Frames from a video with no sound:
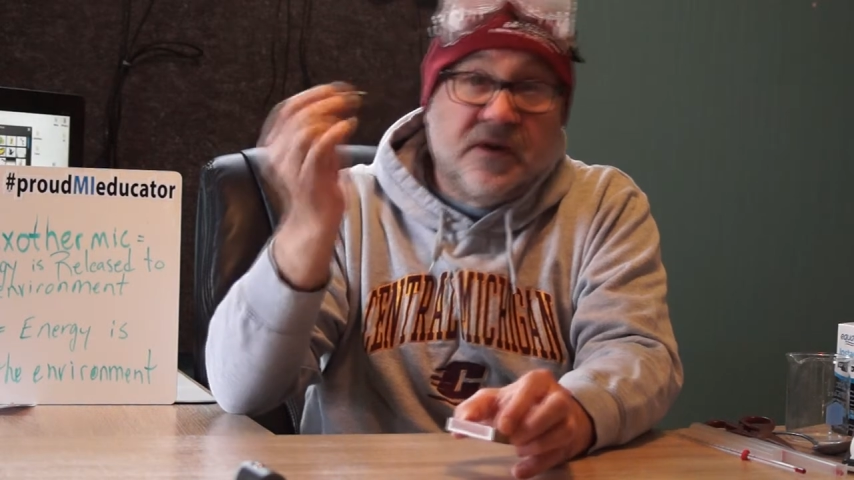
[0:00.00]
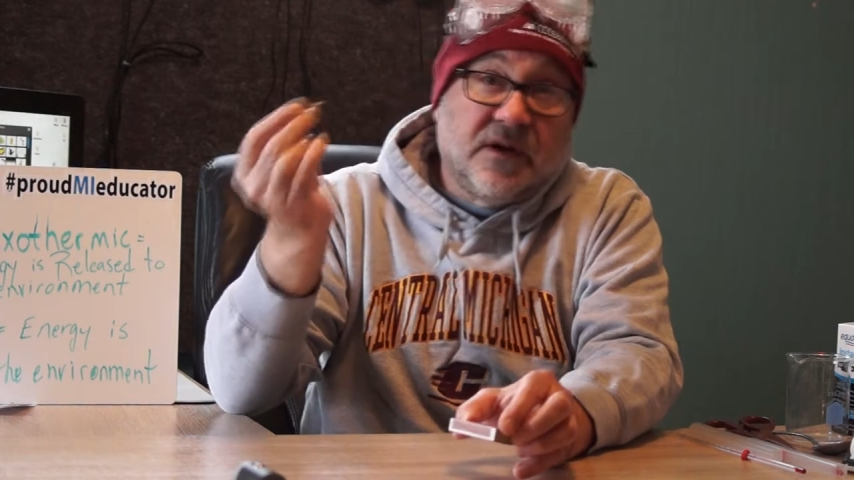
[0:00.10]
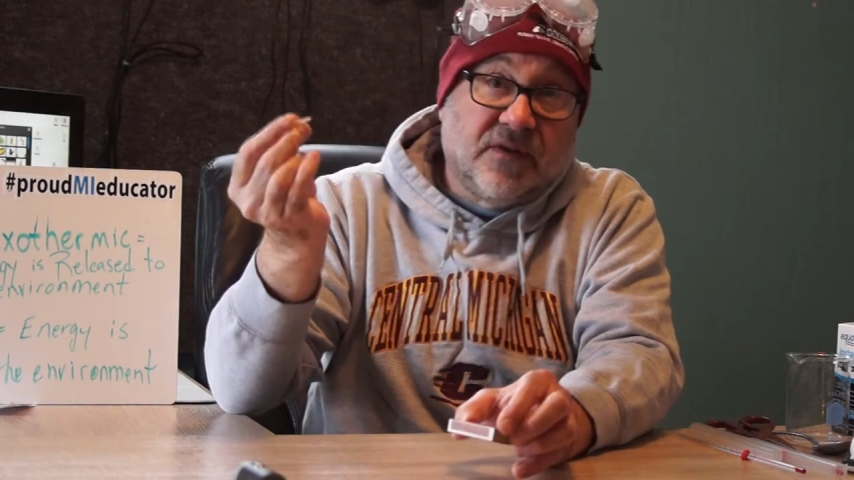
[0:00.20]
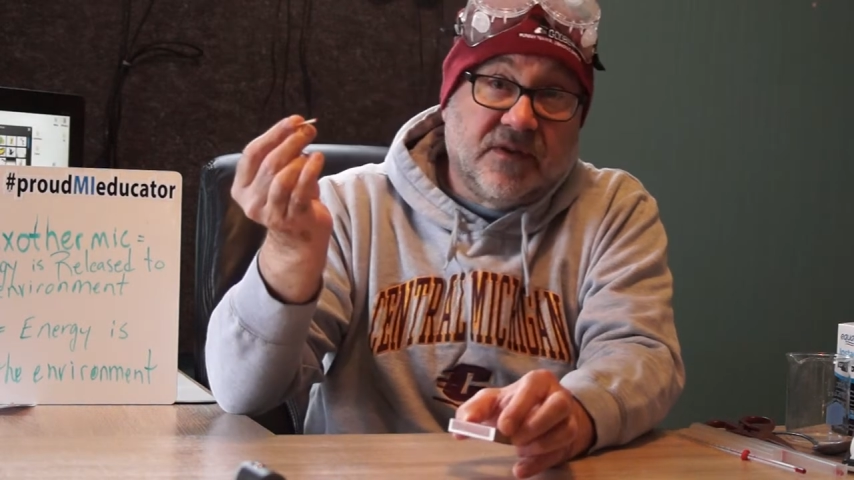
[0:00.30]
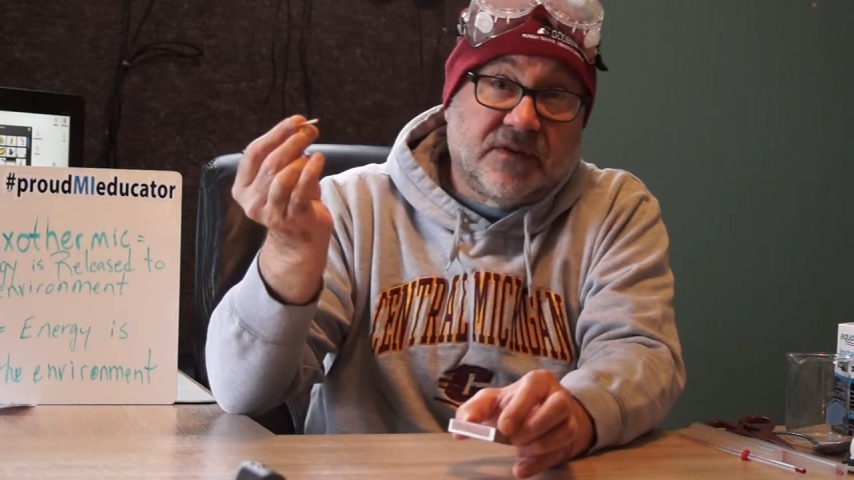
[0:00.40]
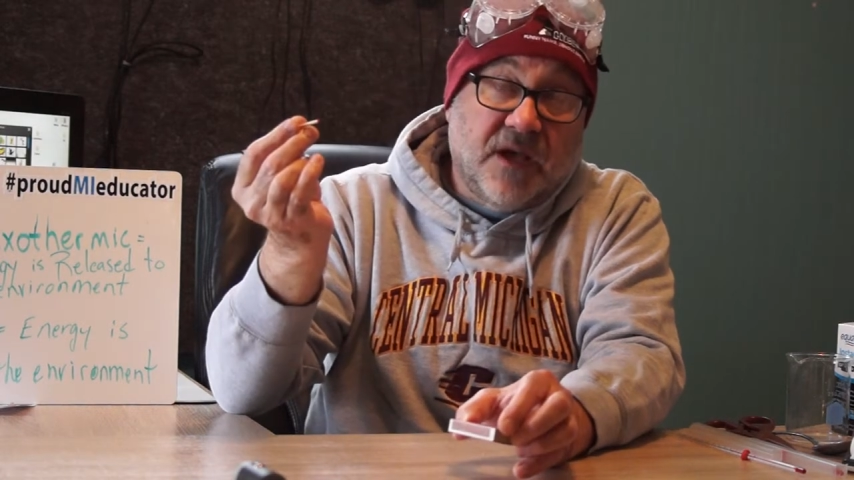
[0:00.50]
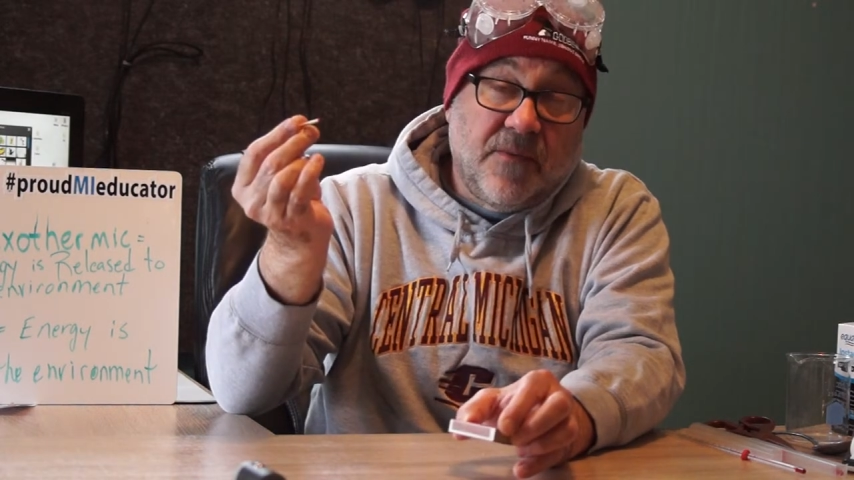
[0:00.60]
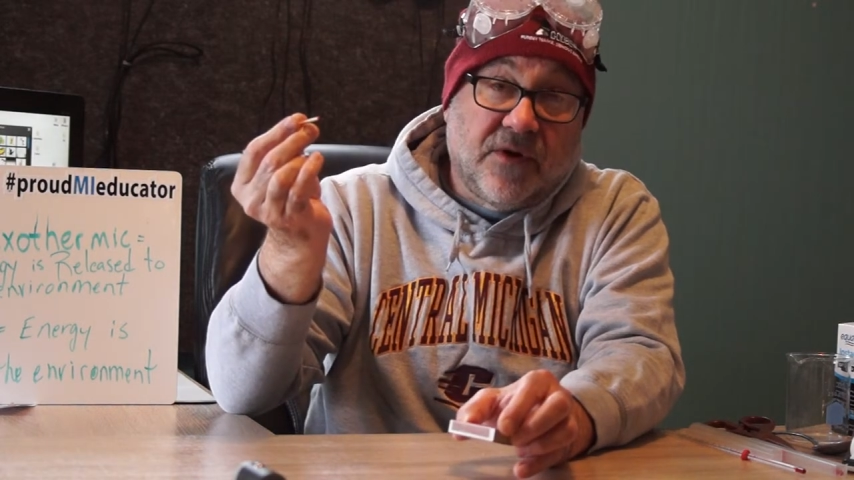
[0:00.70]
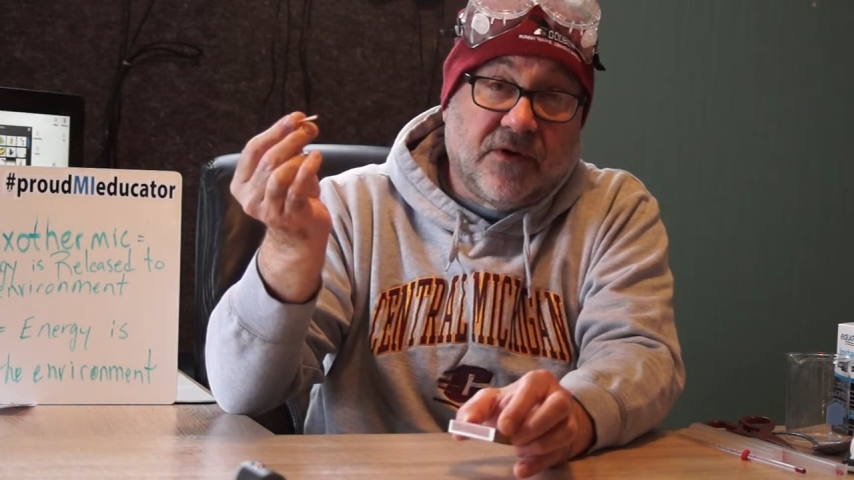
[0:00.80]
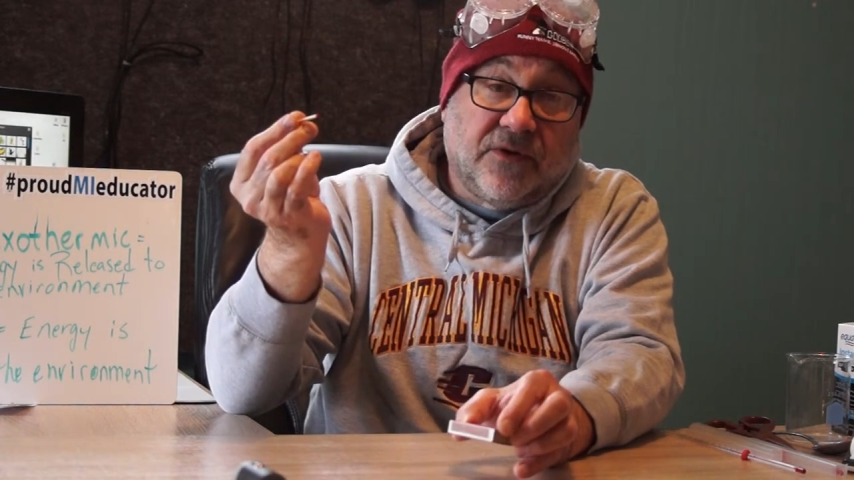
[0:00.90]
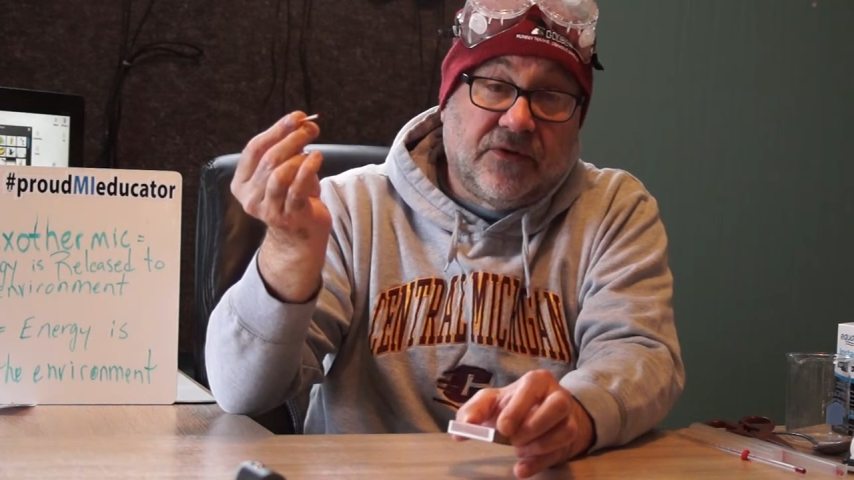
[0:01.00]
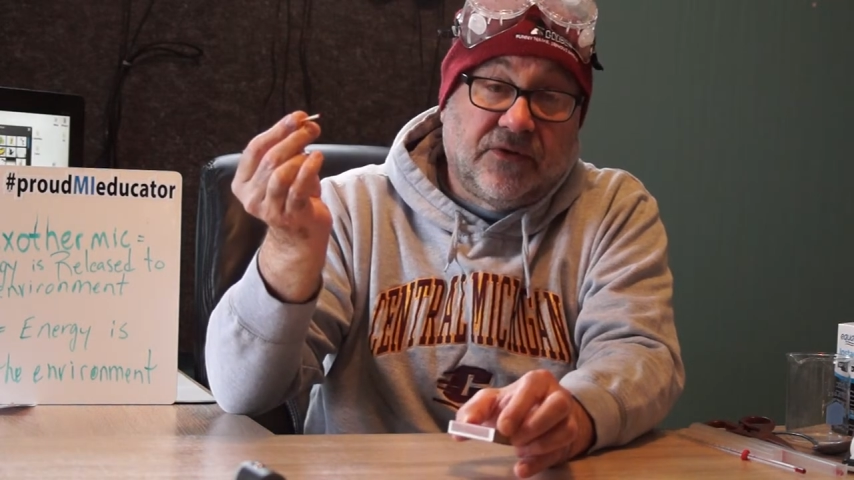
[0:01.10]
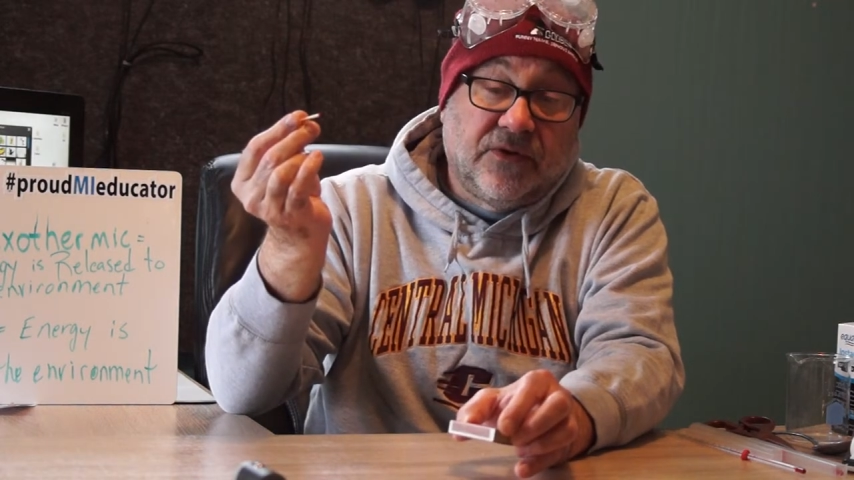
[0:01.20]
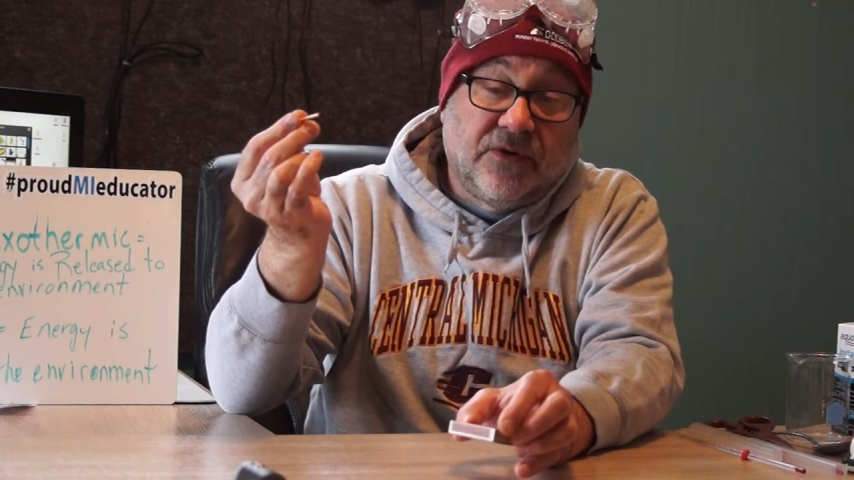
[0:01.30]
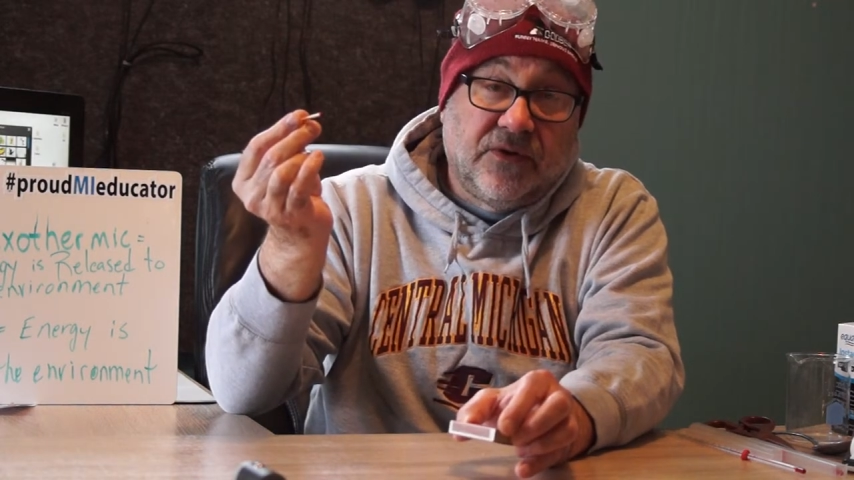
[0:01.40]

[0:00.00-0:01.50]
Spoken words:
Now these chemicals,